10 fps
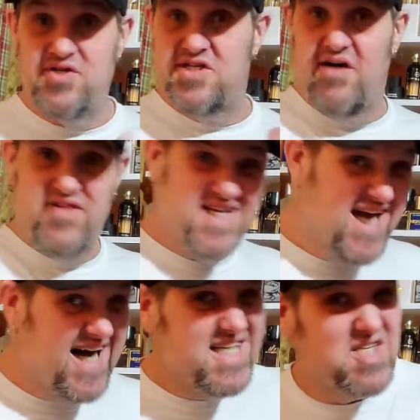stuff that
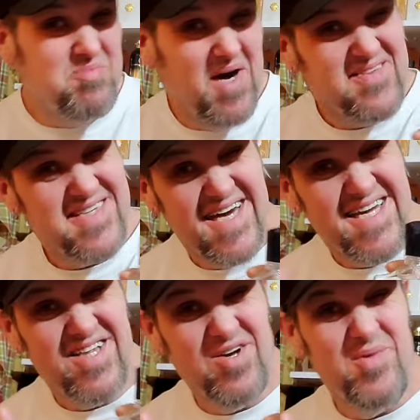kind of smells like it
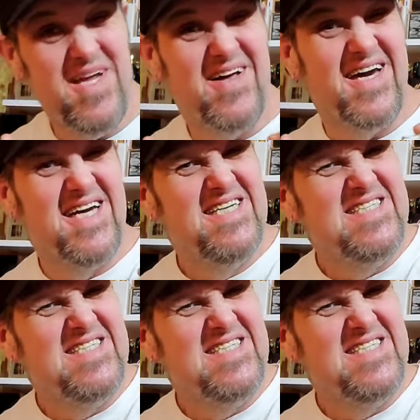a little bit, you're like,